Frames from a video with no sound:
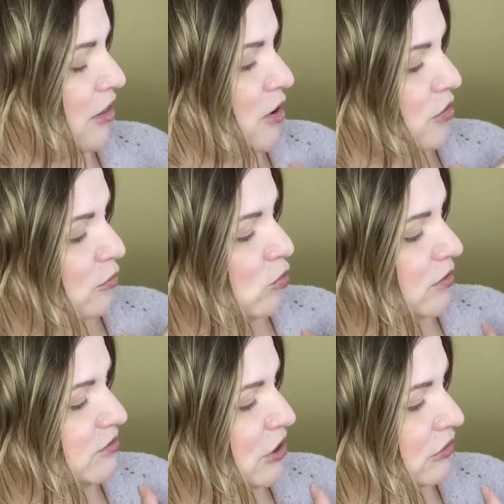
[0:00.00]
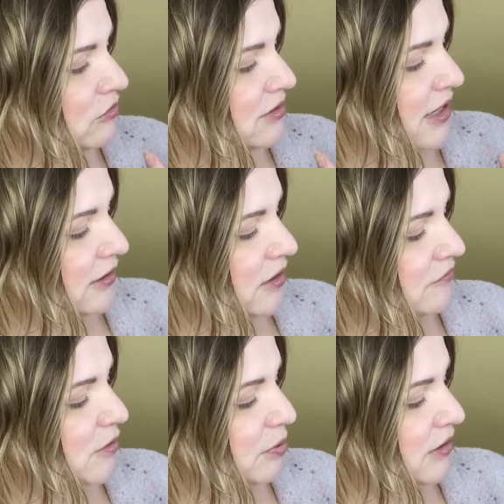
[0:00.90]
the warm tones. I love the
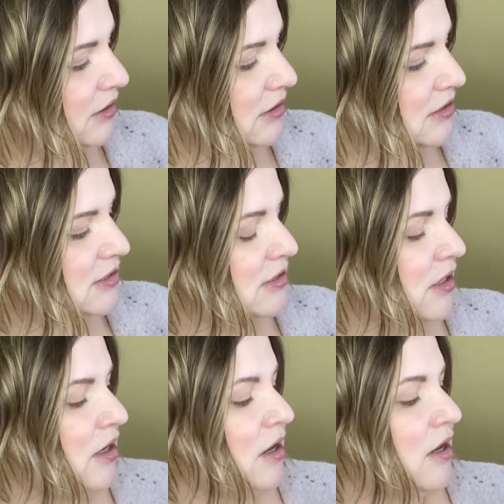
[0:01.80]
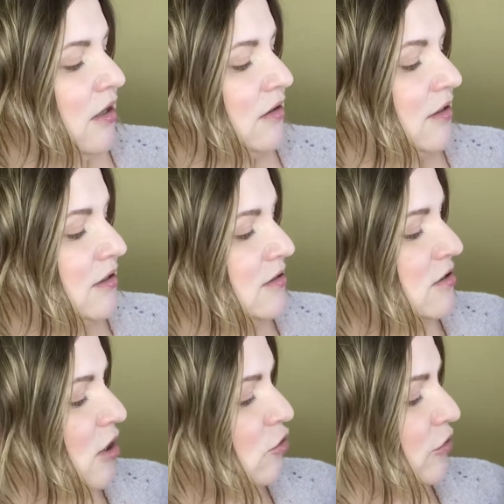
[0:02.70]
pinks, these
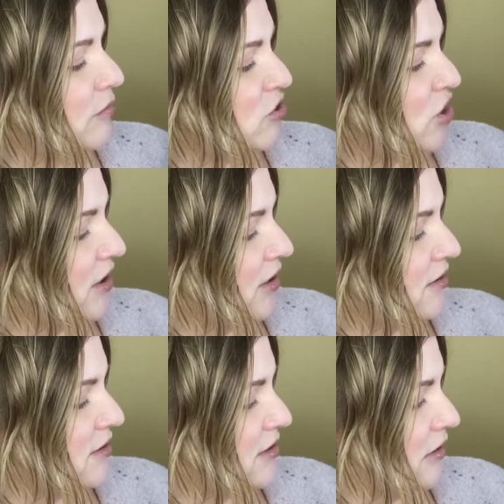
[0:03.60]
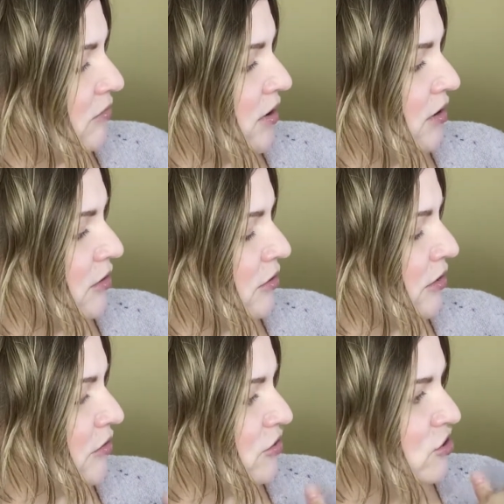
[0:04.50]
cream shades down here.
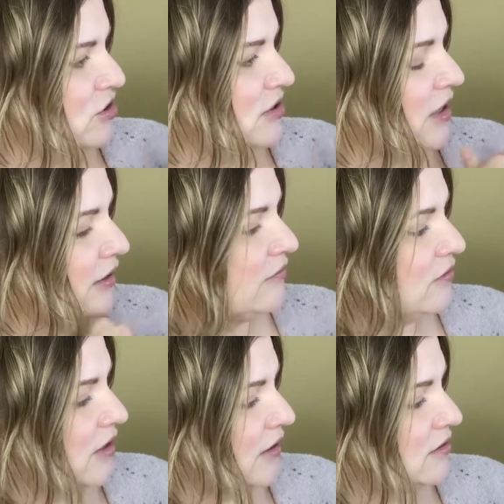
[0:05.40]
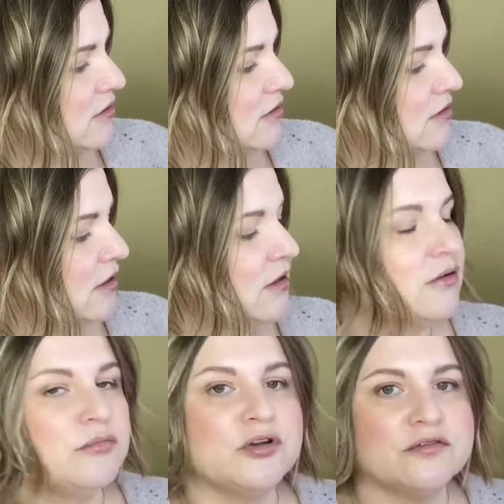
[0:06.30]
There's just a lot of nice,
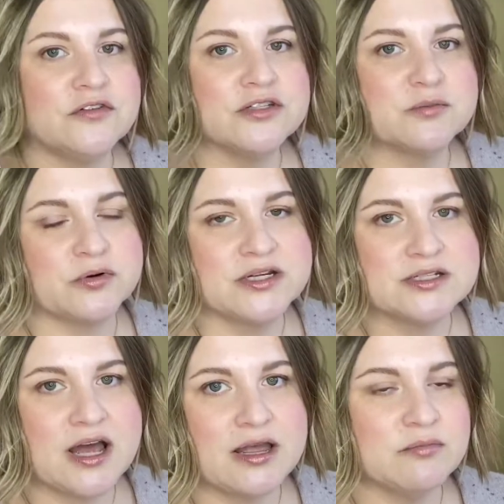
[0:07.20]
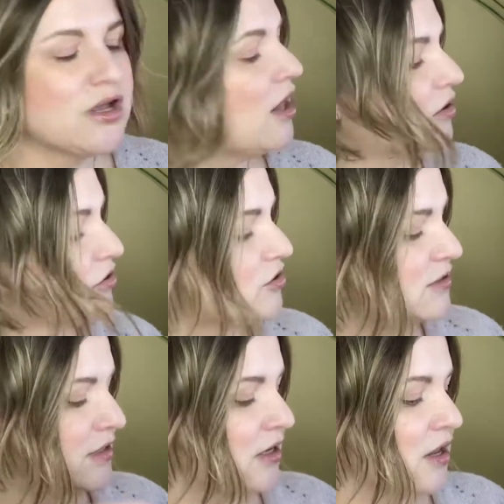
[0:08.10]
beautiful springtime colors.
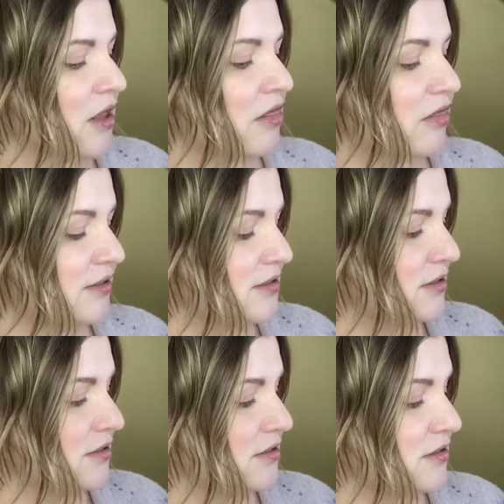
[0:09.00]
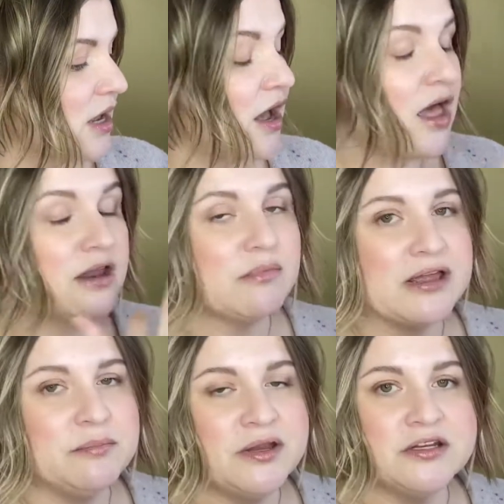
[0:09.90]
This is, in my
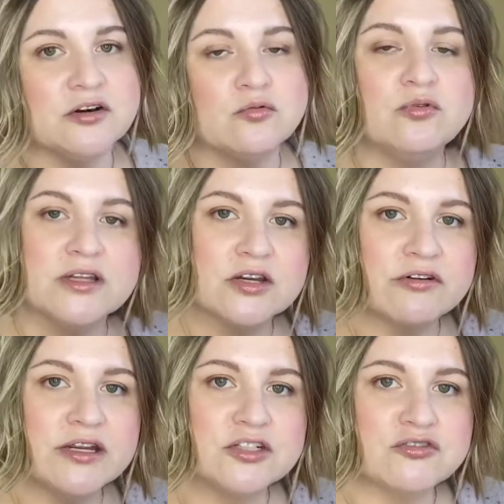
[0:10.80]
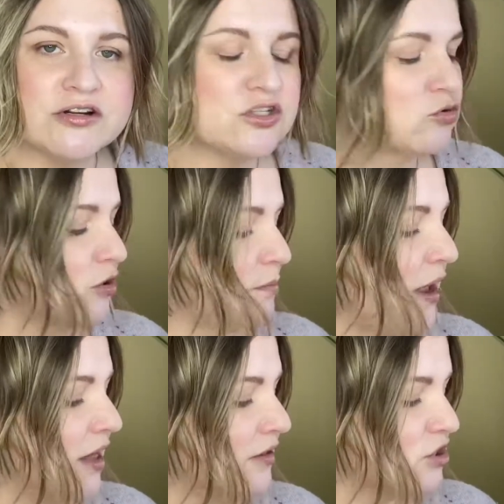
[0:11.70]
opinion, a really great drugstore
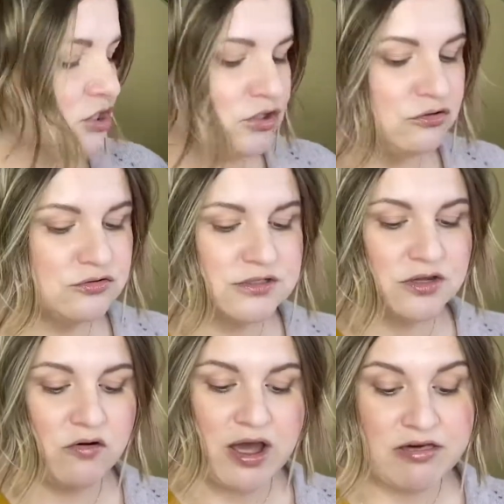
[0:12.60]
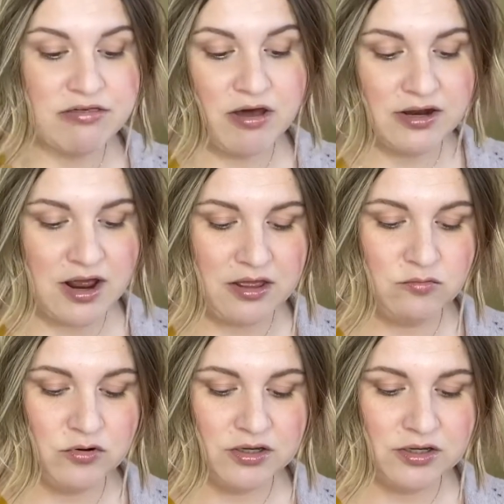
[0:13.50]
palette to use, so I thought I
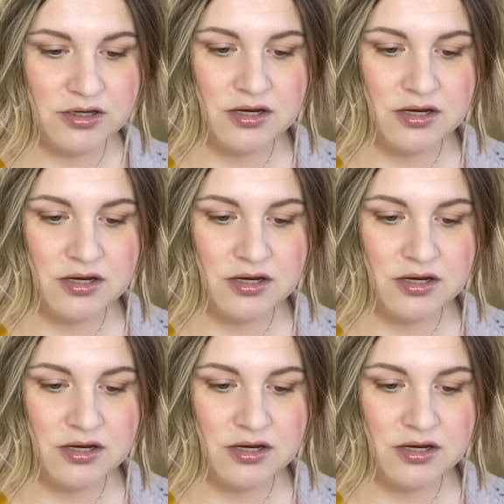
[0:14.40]
would